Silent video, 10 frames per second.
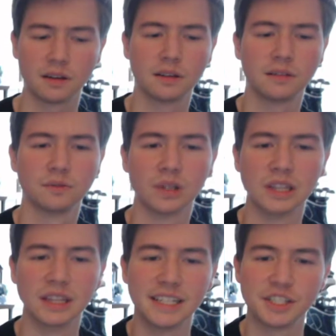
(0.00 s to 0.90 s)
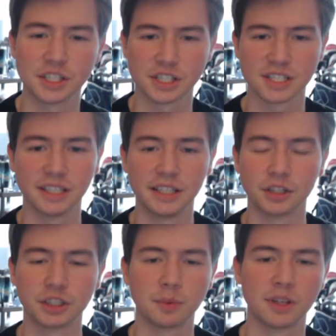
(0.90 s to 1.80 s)
religious
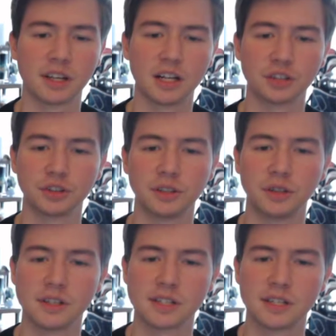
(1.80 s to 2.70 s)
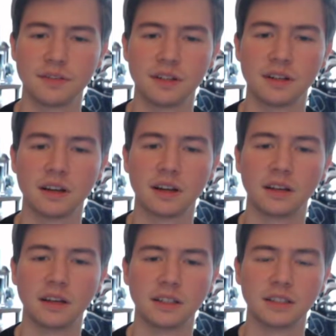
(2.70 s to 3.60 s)
leadership of the country. He is given
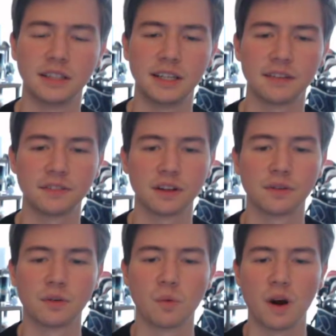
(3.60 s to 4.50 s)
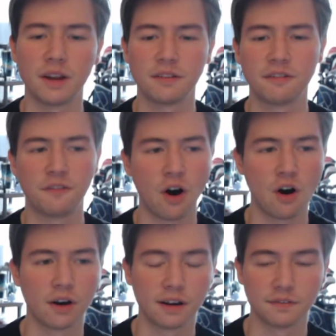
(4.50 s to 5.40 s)
a gift of a white
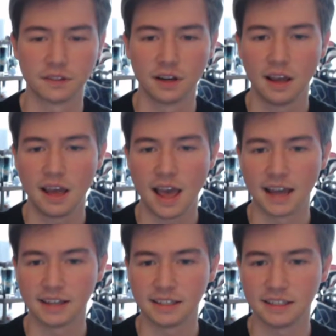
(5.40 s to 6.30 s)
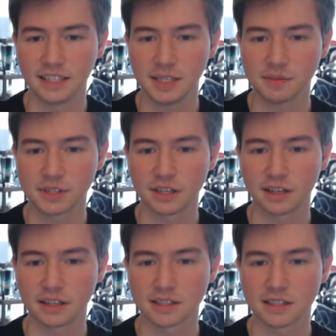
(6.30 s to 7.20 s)
fawn, a, and he keeps
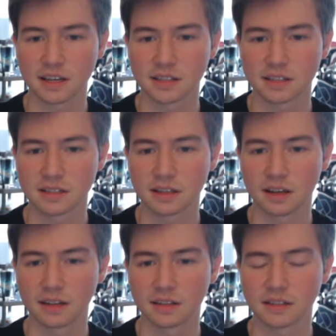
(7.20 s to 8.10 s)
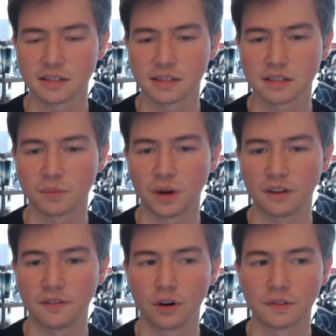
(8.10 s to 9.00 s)
it and says that it is the
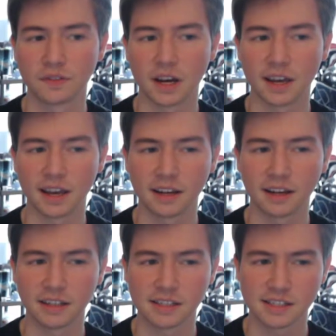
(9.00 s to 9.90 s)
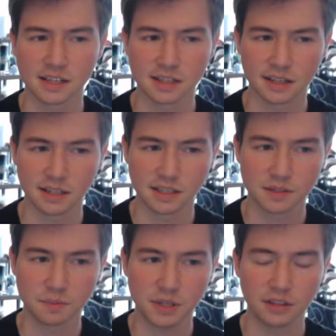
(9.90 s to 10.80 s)
white fawn of Diana, and he says that he can
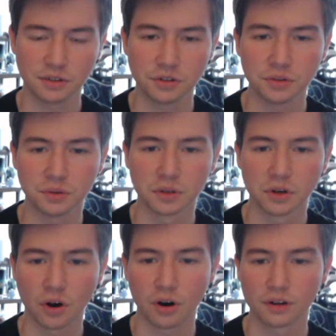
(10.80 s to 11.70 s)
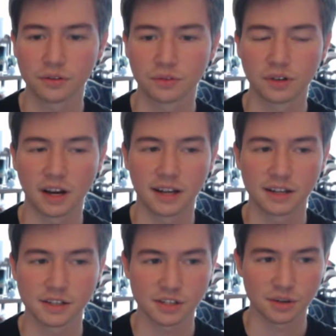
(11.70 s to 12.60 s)
speak to the god through
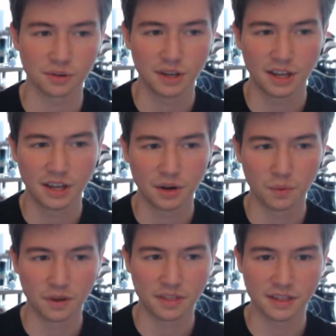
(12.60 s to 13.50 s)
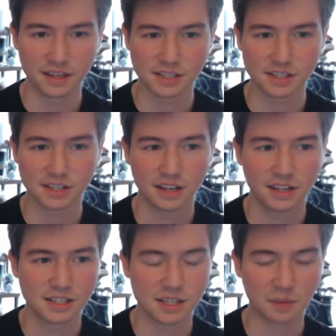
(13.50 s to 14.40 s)
Diana. So, with this,
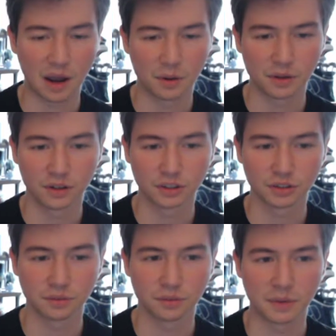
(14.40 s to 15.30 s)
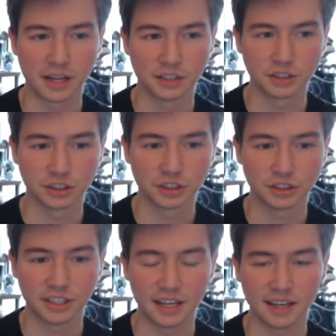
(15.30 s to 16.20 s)
somehow he also manages
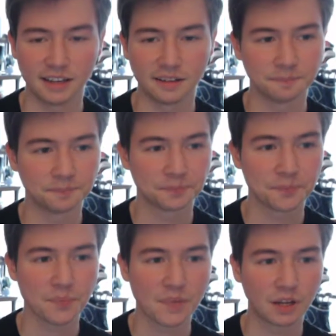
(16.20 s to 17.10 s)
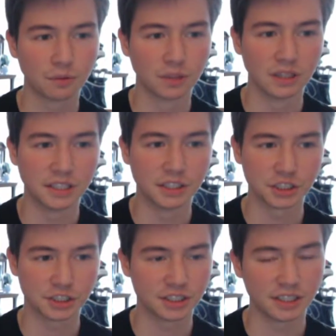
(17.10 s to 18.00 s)
to gain
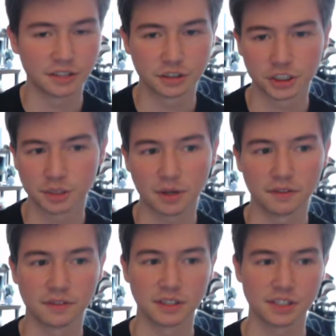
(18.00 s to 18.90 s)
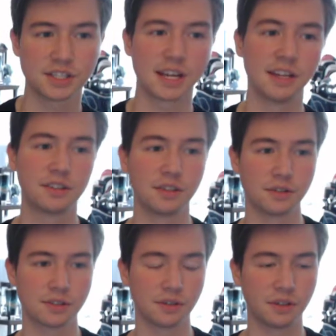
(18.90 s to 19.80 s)
religious leadership of the state
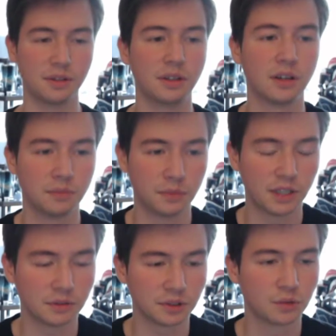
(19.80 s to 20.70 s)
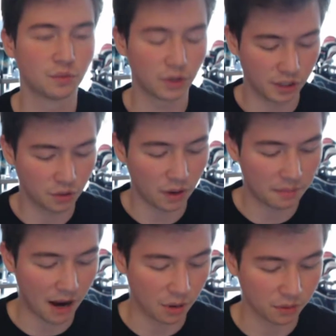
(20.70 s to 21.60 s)
too. So he becomes really
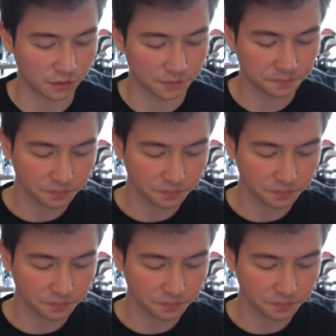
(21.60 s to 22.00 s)
quite powerful.